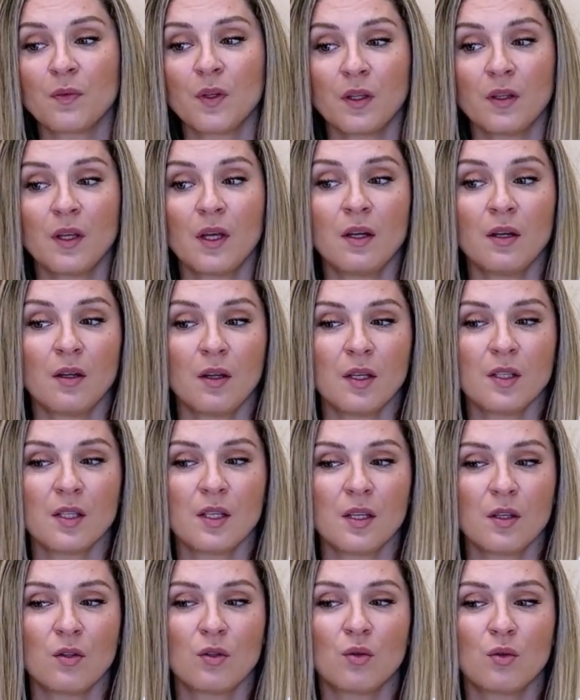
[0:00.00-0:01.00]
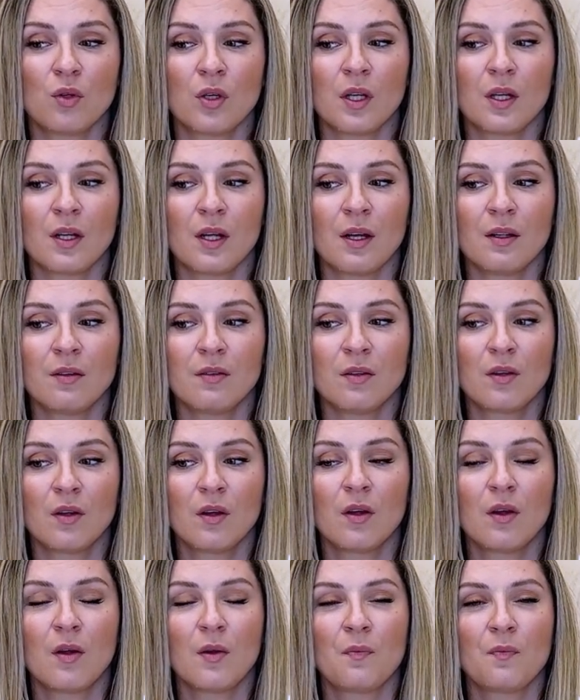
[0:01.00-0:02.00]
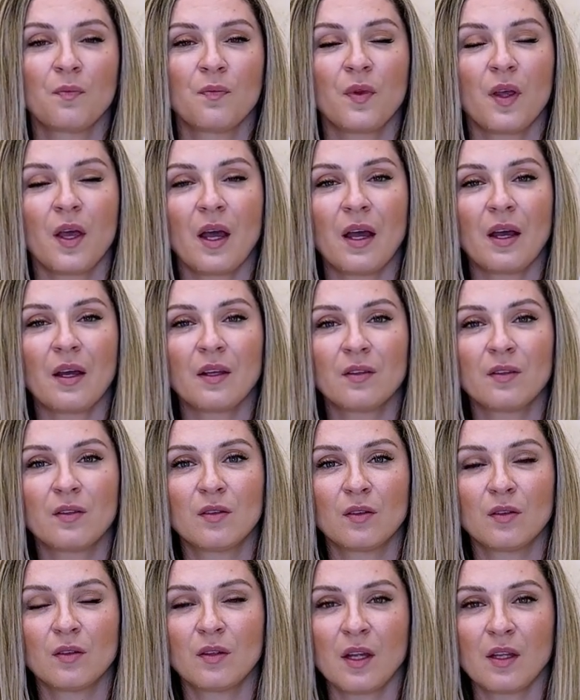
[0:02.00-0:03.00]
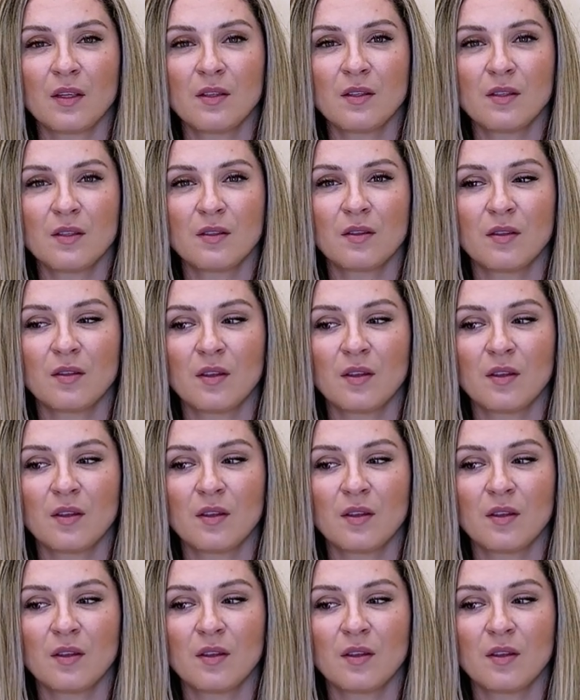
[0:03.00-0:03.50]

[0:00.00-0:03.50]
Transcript: then, as I said, you cannot add density.